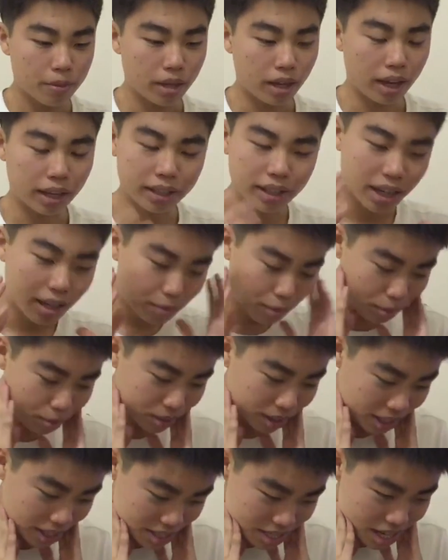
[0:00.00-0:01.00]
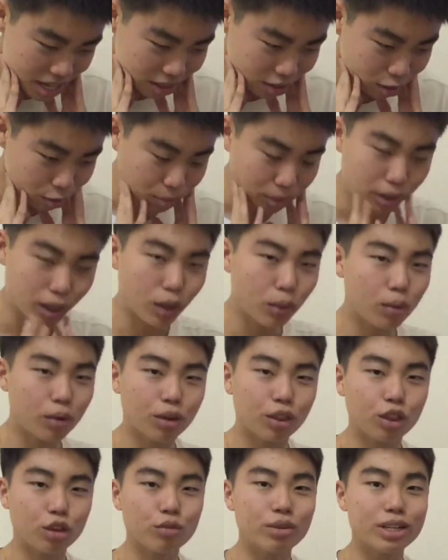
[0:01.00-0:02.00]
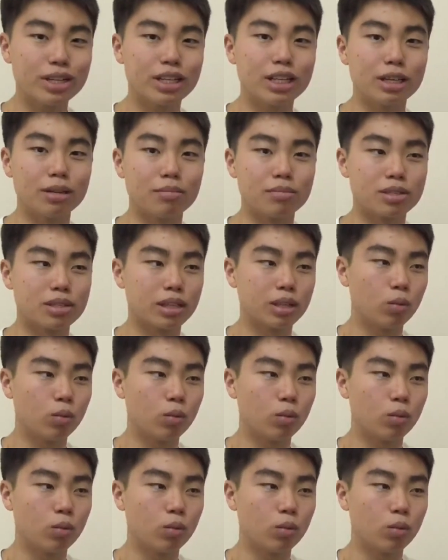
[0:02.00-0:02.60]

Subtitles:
I can't remember the exact group, but there were 3 teams.